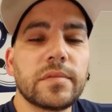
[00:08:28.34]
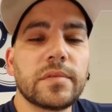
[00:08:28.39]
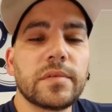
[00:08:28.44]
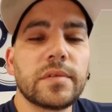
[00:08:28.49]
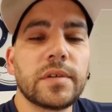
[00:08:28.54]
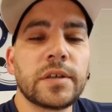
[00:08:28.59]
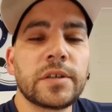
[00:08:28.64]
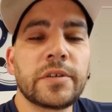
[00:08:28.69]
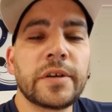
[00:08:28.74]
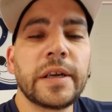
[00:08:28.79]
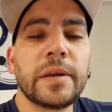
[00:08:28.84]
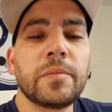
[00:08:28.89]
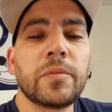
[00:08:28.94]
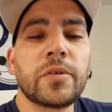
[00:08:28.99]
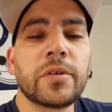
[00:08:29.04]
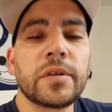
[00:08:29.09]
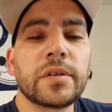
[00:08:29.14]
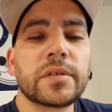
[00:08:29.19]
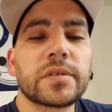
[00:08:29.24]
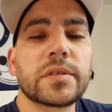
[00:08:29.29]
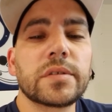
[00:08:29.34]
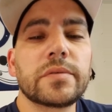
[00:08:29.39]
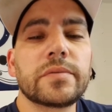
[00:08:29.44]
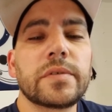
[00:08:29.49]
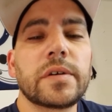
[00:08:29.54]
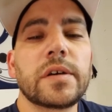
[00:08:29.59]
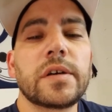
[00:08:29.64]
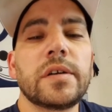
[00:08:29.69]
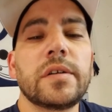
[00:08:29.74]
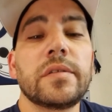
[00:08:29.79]
a great morning so
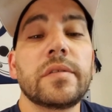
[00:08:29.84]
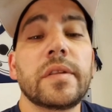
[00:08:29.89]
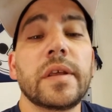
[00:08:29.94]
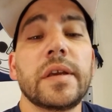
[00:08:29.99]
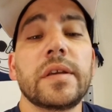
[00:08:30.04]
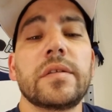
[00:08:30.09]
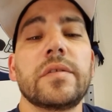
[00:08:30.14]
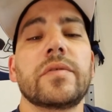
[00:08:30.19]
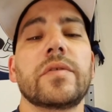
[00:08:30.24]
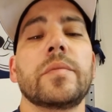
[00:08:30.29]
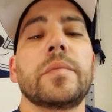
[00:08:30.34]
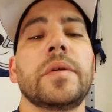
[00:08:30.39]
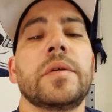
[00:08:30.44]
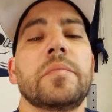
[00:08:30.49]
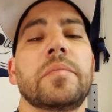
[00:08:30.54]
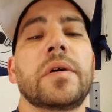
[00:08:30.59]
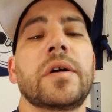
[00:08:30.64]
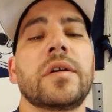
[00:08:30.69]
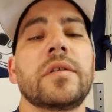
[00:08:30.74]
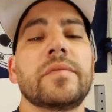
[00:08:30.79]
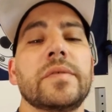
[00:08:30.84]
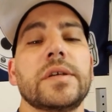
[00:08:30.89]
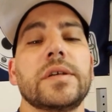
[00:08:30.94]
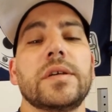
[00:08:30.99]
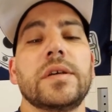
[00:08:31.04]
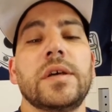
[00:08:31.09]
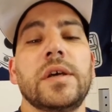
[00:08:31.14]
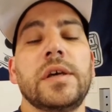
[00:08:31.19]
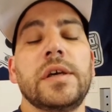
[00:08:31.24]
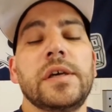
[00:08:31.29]
far, and thank you for being part of it.
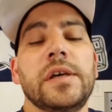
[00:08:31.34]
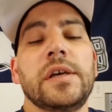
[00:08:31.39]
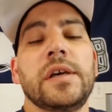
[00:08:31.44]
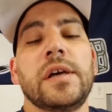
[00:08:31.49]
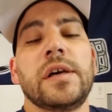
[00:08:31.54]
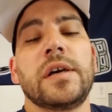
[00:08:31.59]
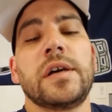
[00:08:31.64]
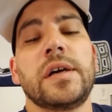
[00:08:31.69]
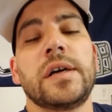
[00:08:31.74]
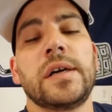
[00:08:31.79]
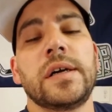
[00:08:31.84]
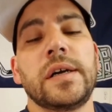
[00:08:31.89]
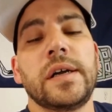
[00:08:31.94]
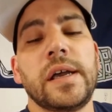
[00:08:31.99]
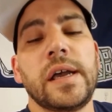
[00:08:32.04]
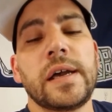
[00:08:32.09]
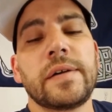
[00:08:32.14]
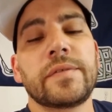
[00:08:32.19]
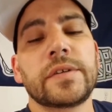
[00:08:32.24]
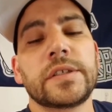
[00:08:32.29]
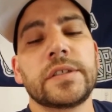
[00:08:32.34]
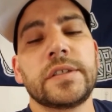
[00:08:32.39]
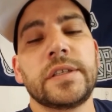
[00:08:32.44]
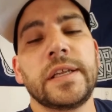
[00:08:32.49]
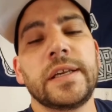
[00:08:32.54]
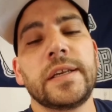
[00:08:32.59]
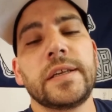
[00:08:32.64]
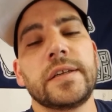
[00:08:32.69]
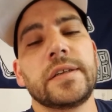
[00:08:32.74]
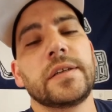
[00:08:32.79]
Have a good
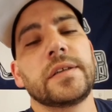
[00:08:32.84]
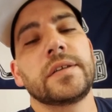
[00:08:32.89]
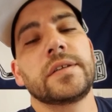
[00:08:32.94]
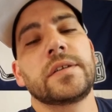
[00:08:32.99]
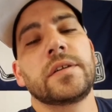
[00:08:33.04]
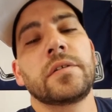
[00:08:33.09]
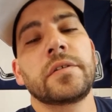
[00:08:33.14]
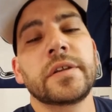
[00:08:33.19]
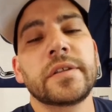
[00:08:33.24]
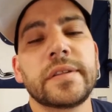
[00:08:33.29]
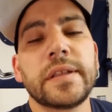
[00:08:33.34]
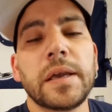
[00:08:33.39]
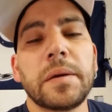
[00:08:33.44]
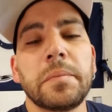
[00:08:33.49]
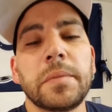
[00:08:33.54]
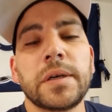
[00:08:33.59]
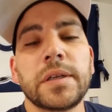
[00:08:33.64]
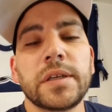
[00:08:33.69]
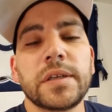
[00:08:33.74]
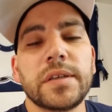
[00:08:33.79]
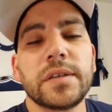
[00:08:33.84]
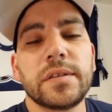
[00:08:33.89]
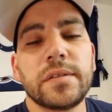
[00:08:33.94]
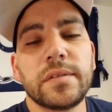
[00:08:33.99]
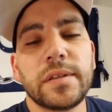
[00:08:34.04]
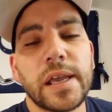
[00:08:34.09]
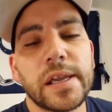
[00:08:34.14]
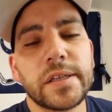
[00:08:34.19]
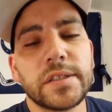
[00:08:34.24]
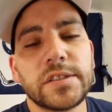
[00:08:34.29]
day. Go get that money,
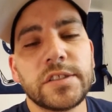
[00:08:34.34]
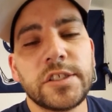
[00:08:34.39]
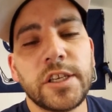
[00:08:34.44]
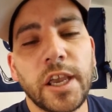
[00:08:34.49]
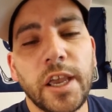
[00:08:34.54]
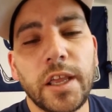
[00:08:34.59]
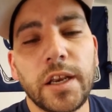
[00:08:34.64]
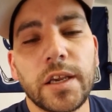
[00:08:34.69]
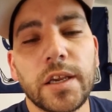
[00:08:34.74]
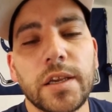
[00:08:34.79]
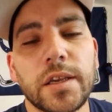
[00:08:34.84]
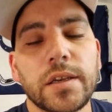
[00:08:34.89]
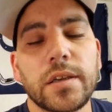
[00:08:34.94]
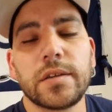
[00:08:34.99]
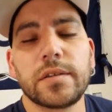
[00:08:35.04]
that cheddar.